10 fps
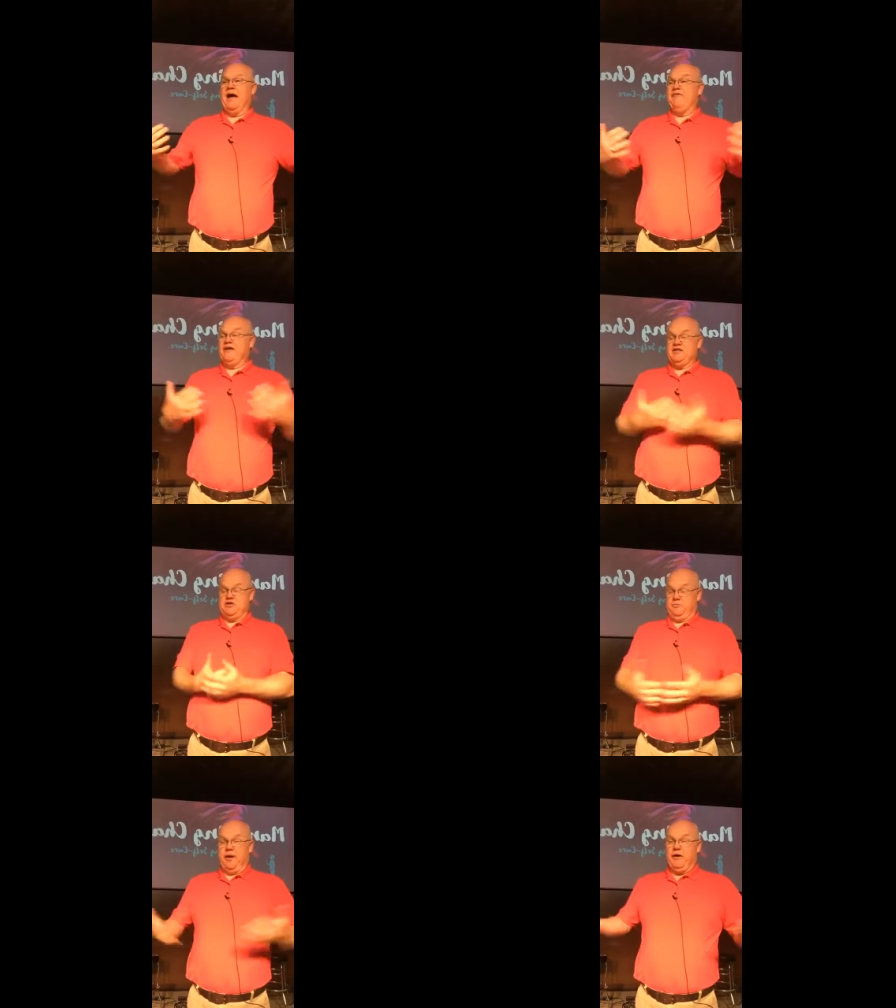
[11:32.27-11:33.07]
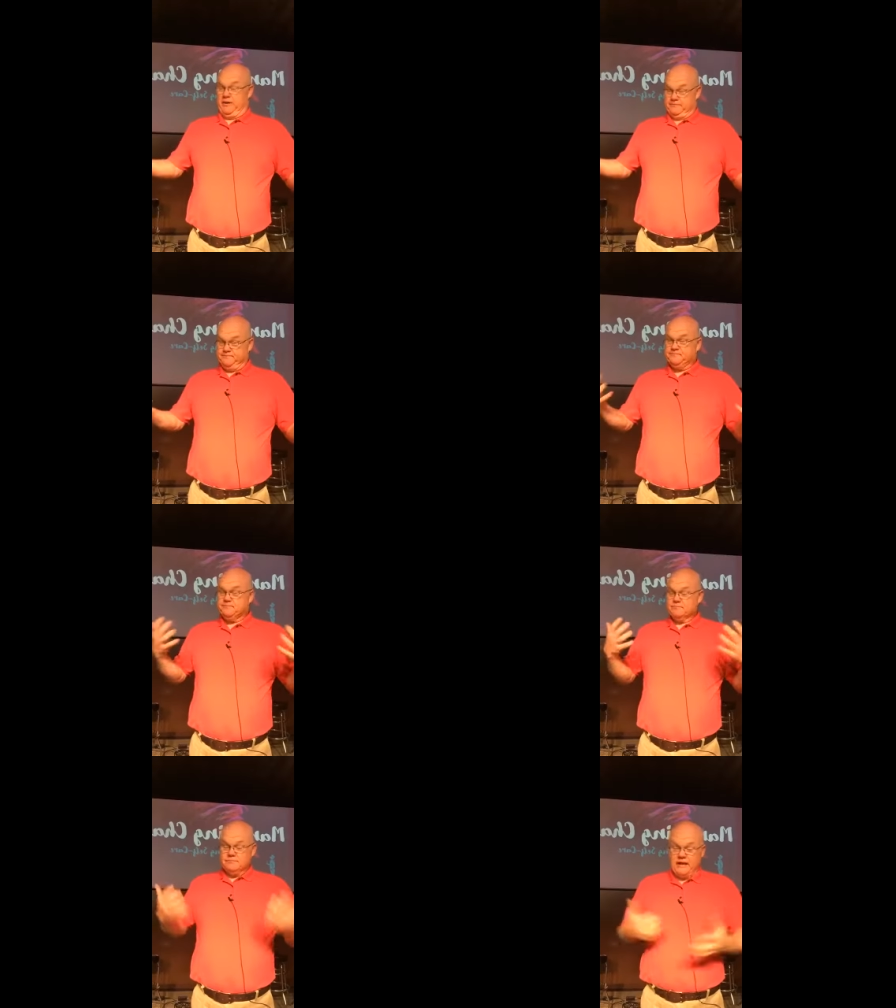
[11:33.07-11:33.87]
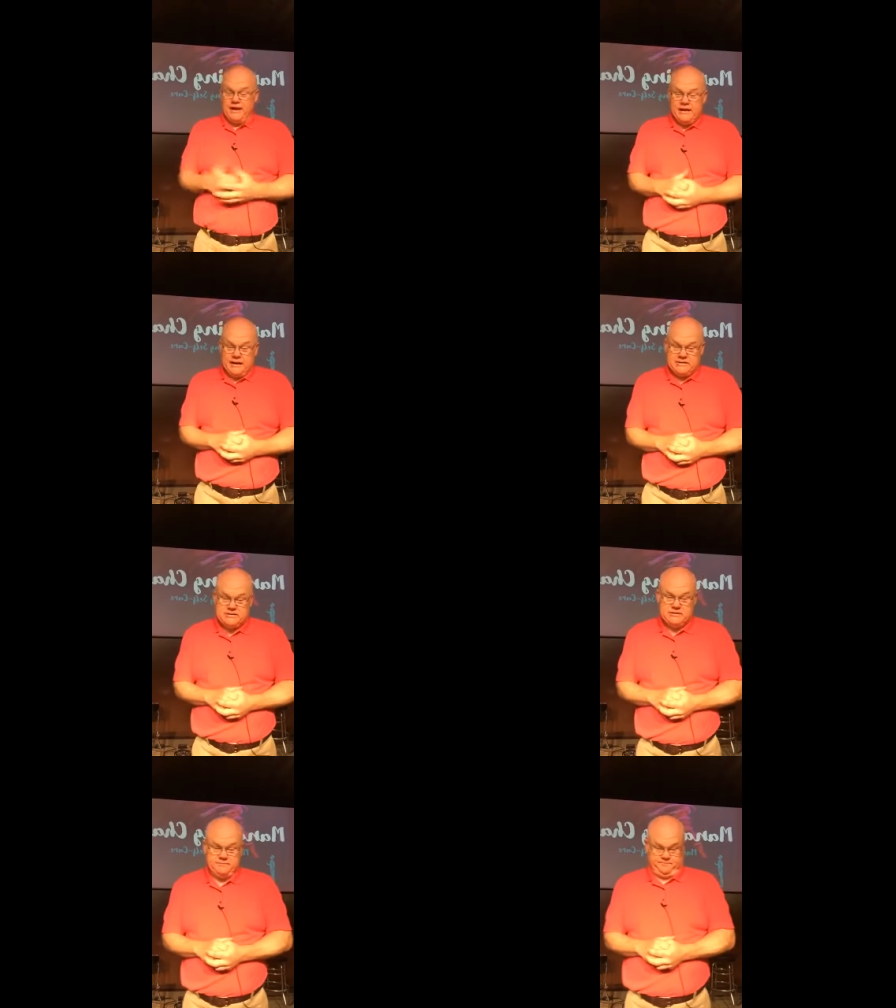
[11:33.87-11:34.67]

have His Spirit in us.